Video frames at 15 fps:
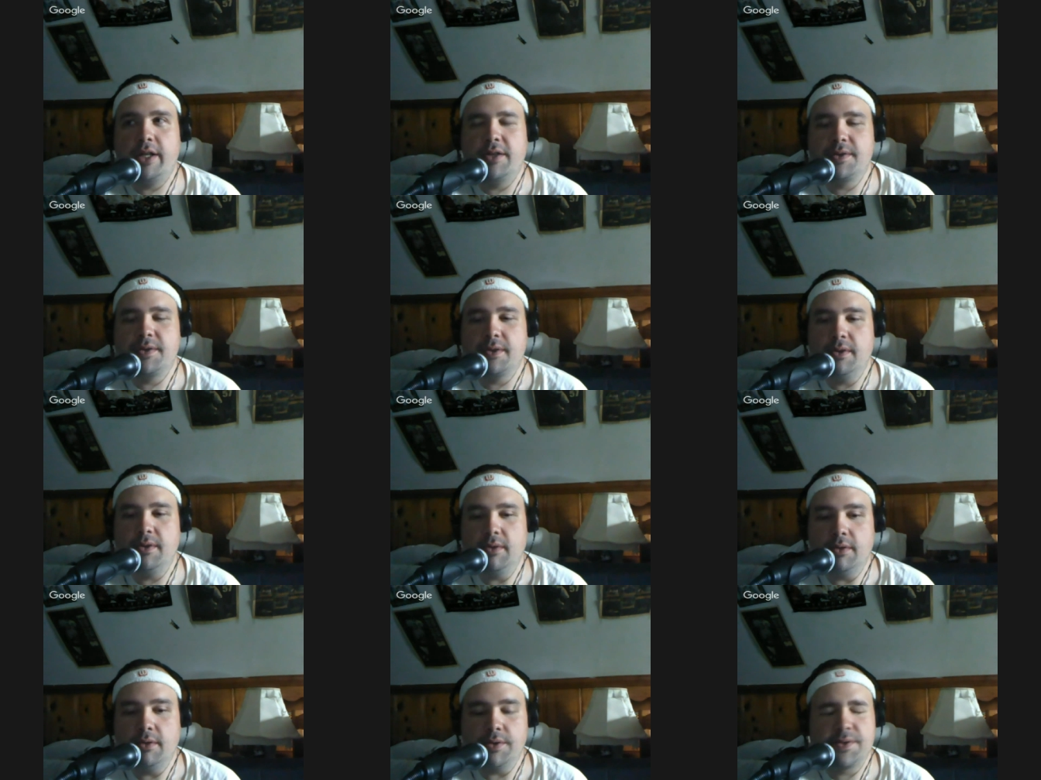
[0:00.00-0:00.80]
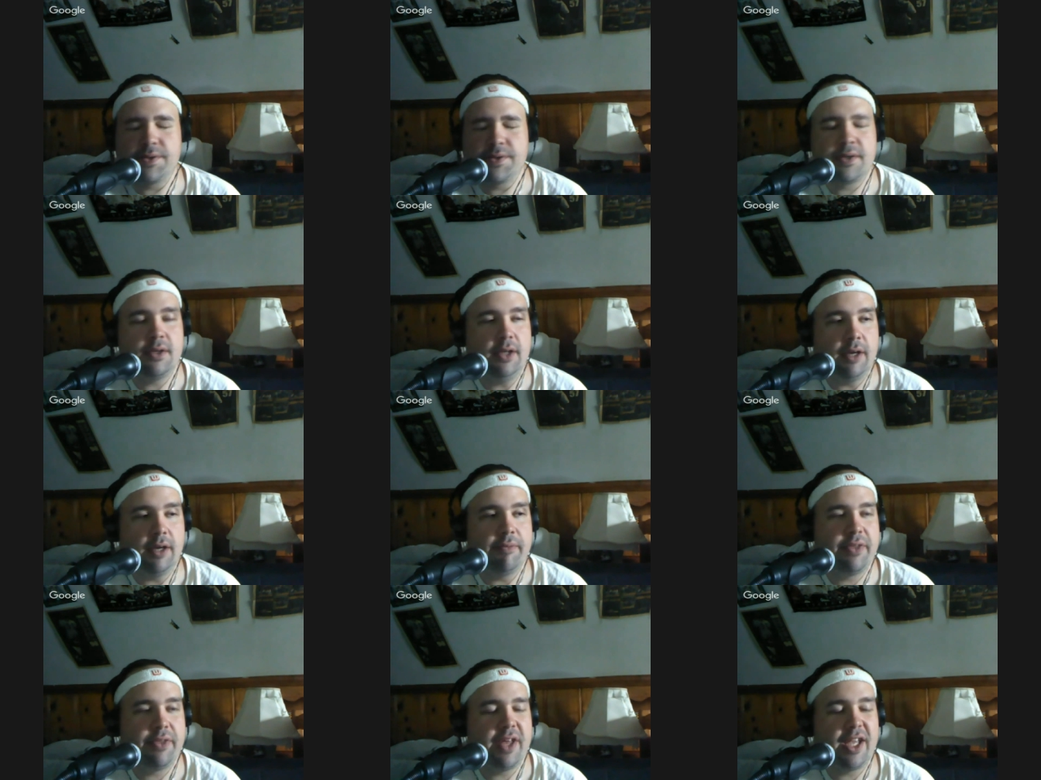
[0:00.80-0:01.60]
this
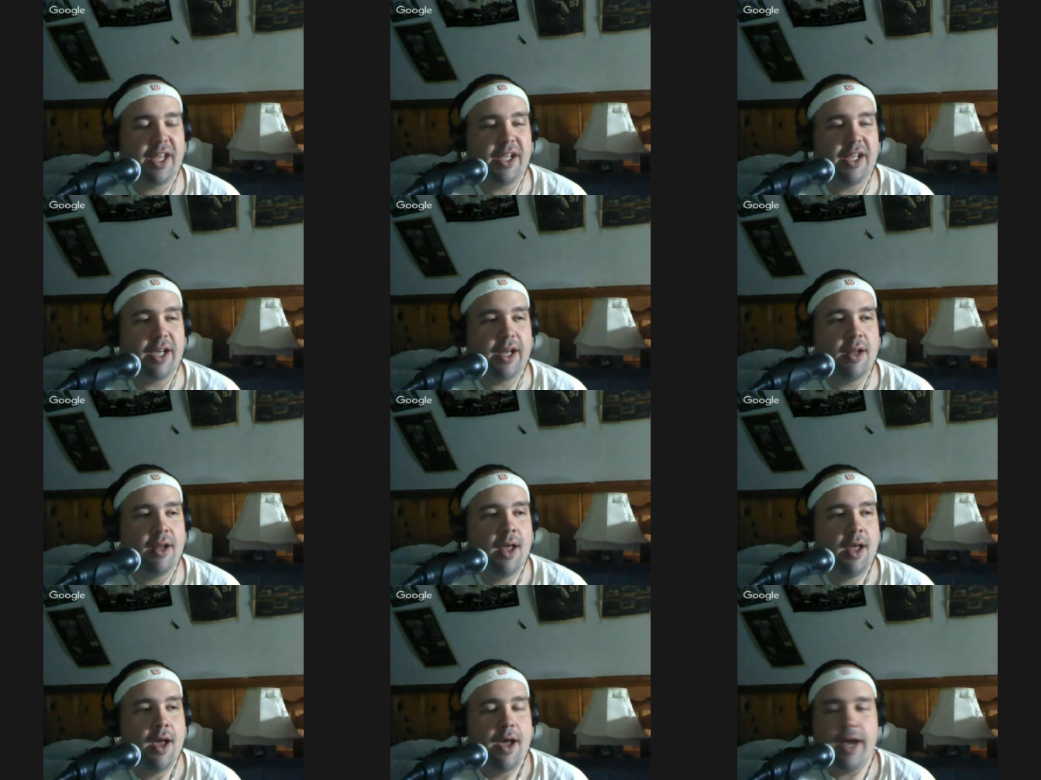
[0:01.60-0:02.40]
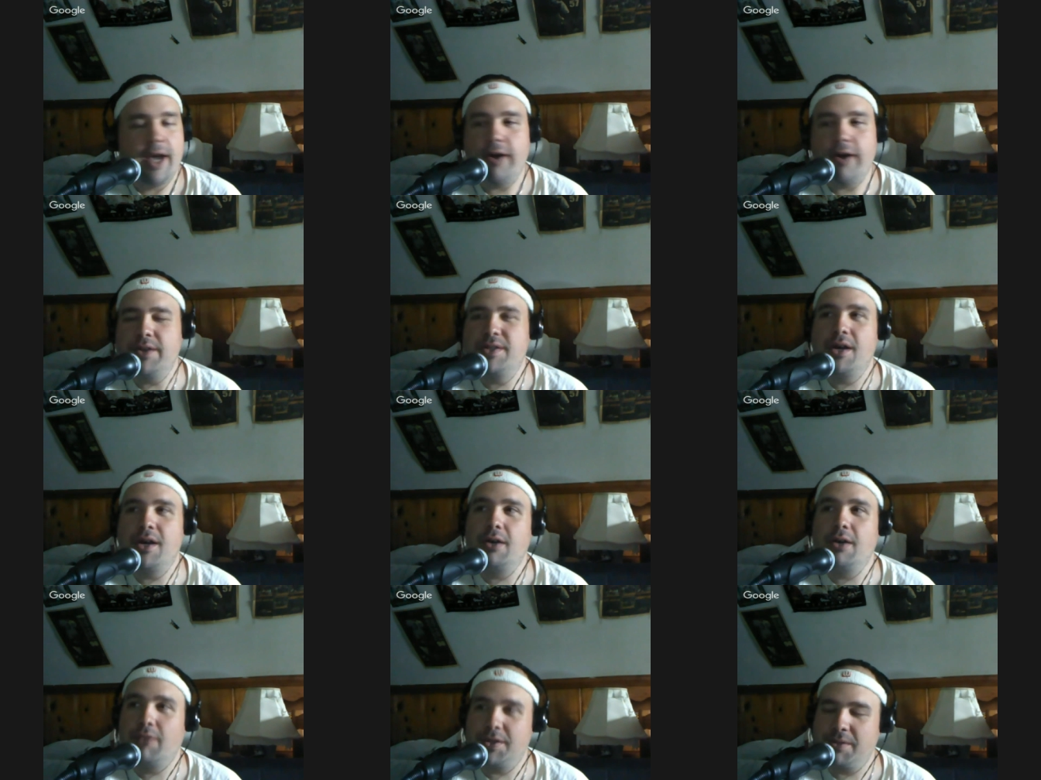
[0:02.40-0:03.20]
little thing, and Harry's
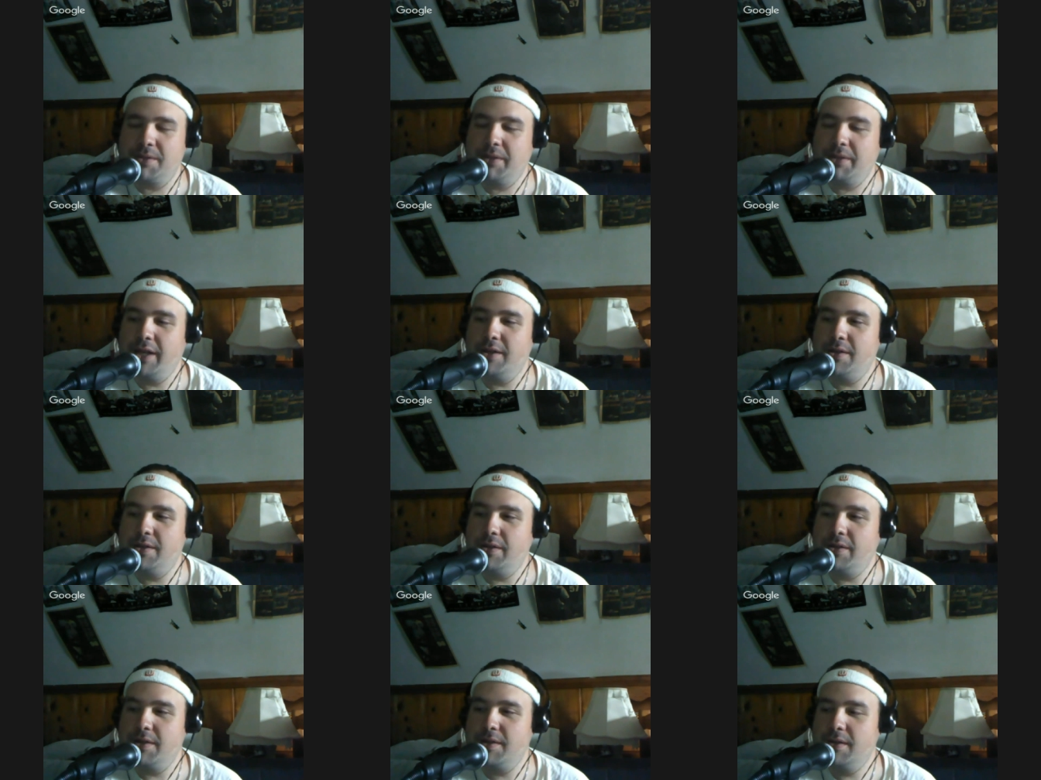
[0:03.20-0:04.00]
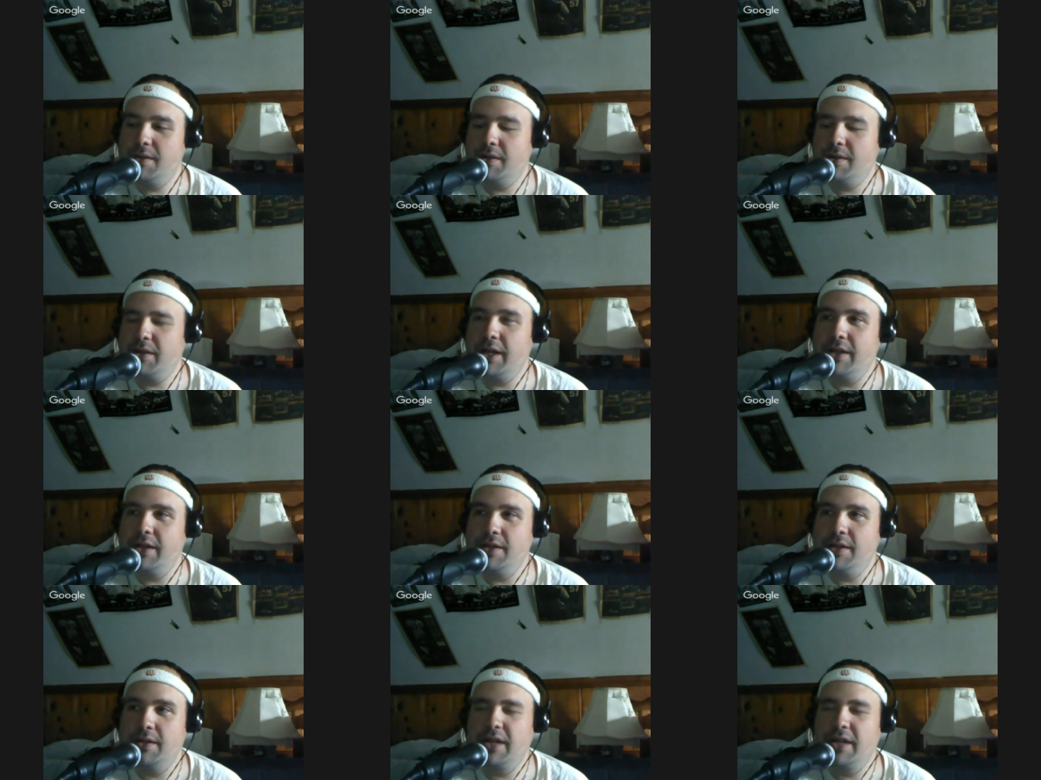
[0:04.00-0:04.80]
tongue winds up getting
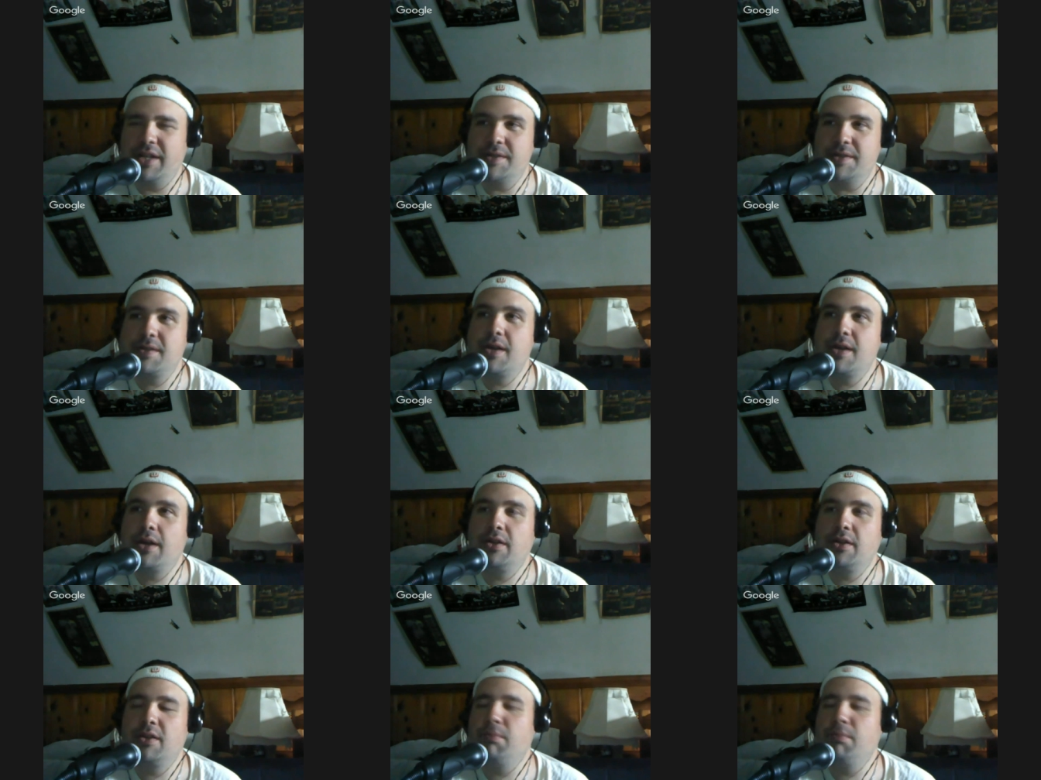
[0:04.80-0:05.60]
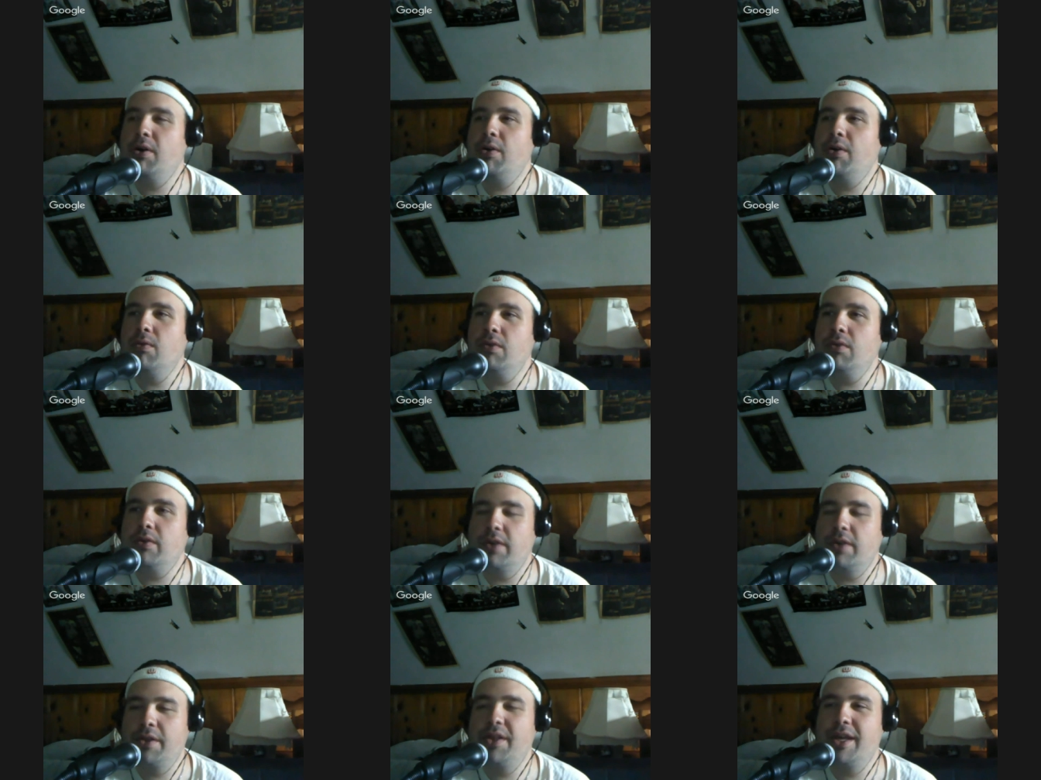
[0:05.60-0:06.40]
stuck to the pole
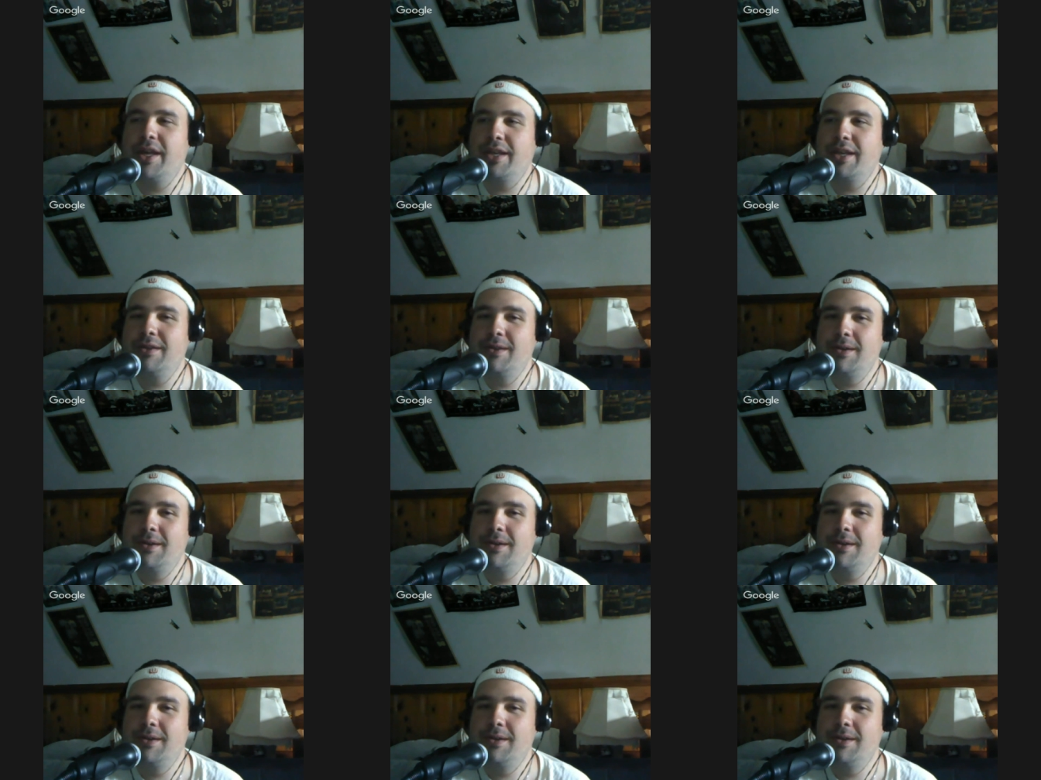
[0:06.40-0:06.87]
on the thing.